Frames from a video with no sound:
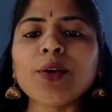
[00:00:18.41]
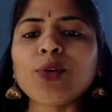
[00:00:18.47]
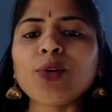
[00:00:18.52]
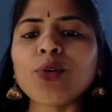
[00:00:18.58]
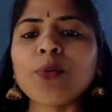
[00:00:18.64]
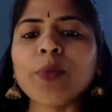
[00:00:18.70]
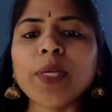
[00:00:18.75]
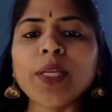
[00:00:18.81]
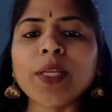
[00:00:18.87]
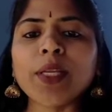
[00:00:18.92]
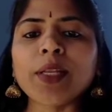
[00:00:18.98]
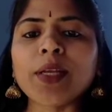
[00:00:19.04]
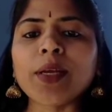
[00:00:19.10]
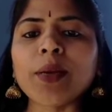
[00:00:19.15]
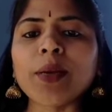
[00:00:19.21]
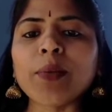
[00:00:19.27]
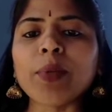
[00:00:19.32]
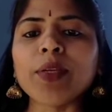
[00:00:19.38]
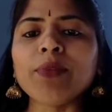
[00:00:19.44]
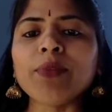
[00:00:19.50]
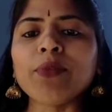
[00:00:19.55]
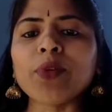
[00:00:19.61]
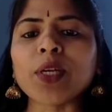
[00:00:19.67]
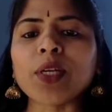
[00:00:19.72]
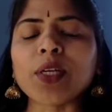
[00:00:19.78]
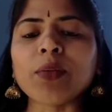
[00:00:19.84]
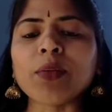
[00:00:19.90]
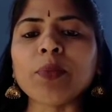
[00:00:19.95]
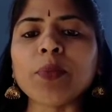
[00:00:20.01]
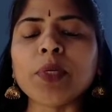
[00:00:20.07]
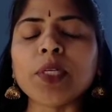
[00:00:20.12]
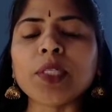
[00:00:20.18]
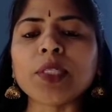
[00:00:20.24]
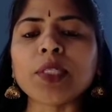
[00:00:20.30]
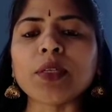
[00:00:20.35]
could be incomplete for another
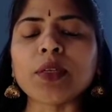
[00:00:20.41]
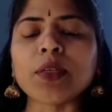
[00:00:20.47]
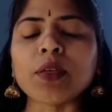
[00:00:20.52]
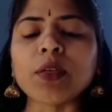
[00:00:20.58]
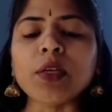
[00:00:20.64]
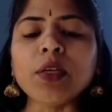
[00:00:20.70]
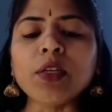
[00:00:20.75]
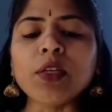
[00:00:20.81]
person.